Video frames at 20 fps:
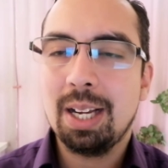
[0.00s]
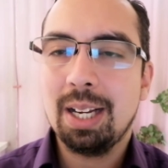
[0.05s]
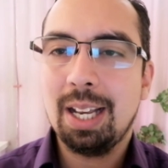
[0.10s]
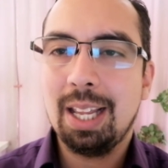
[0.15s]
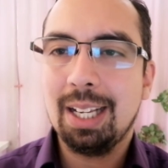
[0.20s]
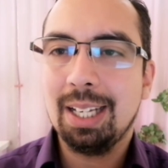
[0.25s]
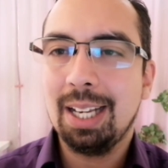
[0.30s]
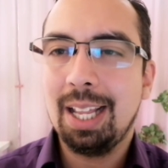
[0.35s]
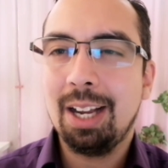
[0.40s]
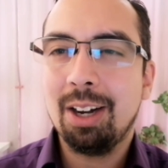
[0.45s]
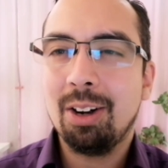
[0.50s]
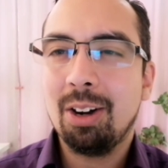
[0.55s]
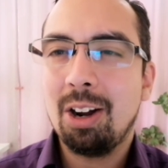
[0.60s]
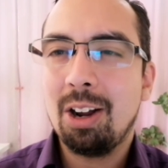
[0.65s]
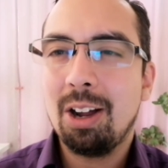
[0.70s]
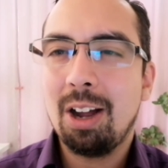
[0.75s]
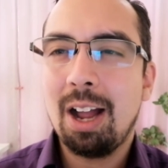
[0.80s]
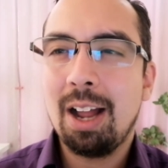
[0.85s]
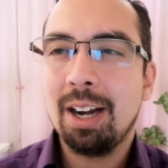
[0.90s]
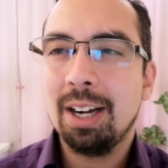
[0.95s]
Like later
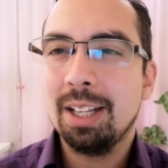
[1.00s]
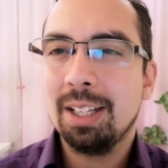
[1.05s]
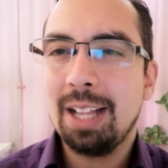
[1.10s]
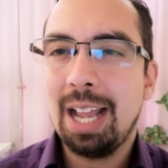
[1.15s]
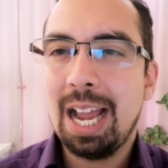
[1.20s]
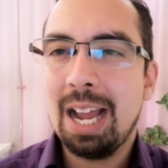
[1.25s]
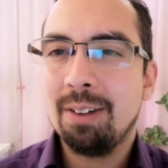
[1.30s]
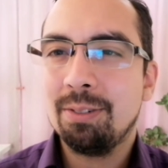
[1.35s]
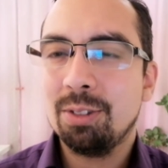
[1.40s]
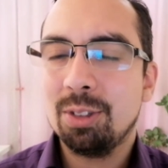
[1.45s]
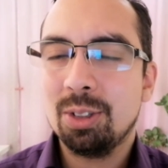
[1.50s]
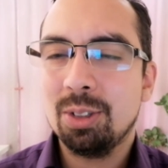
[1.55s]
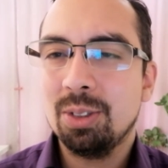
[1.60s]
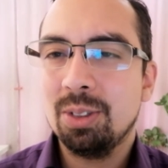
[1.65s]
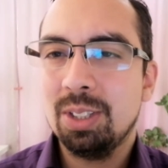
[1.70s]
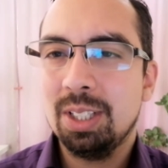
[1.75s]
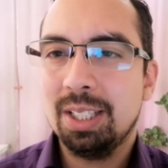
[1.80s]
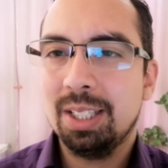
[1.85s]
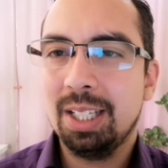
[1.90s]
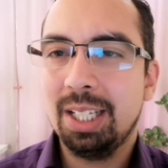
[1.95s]
on in the
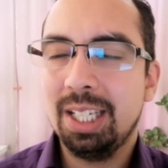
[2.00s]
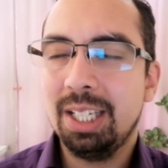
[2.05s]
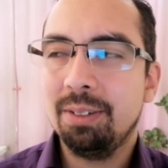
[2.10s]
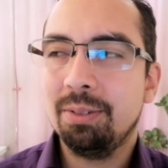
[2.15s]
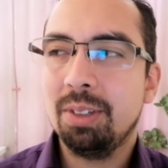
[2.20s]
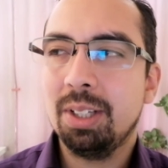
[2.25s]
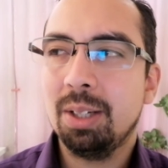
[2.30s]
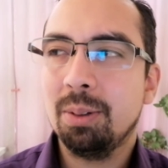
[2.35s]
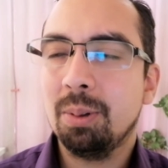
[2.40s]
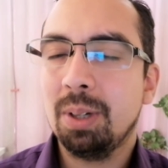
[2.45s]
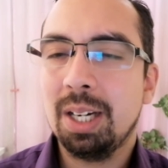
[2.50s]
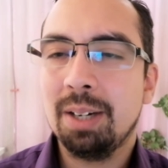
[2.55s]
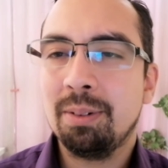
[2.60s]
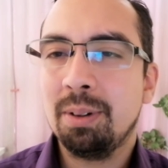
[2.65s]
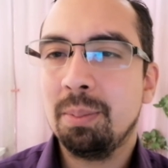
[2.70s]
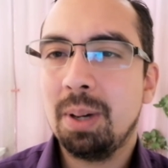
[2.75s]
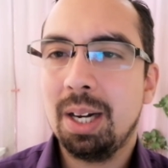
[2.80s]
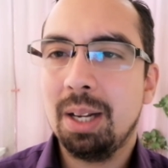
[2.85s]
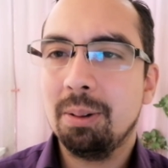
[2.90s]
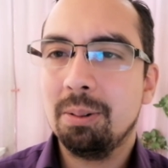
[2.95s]
afternoon, in the evening, when
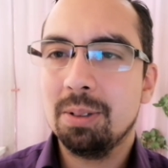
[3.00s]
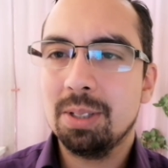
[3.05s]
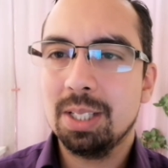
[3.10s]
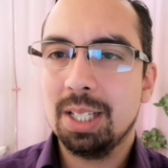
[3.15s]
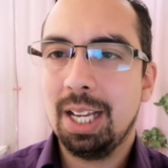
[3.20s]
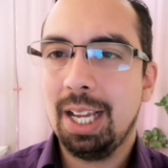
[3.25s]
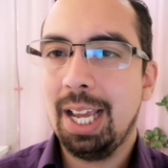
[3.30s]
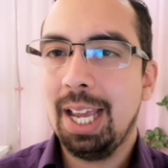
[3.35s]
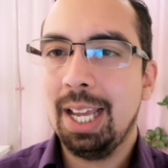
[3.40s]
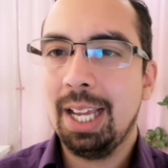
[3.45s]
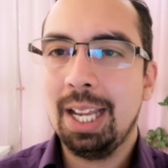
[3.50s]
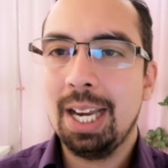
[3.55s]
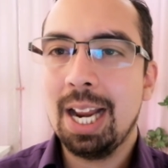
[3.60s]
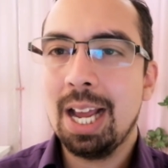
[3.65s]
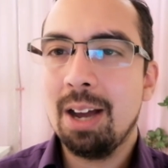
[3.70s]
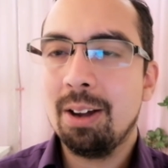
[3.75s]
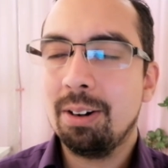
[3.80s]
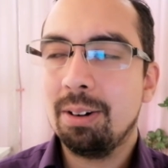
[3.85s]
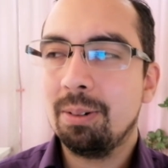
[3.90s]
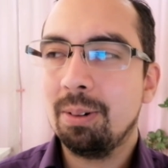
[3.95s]
everybody was like hanging
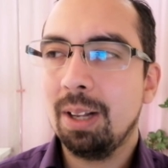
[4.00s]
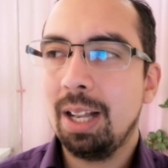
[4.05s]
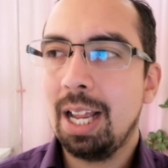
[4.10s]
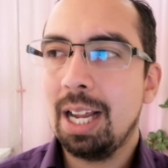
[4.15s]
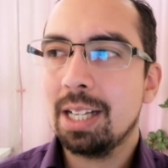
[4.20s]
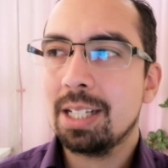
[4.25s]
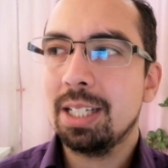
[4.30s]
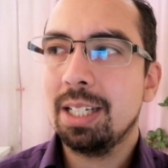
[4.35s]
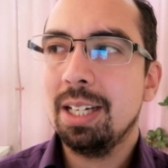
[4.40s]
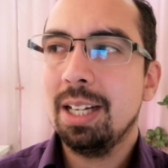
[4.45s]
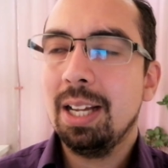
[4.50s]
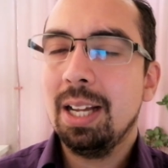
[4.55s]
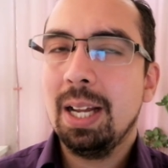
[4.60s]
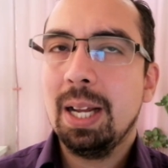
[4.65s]
out and relaxing.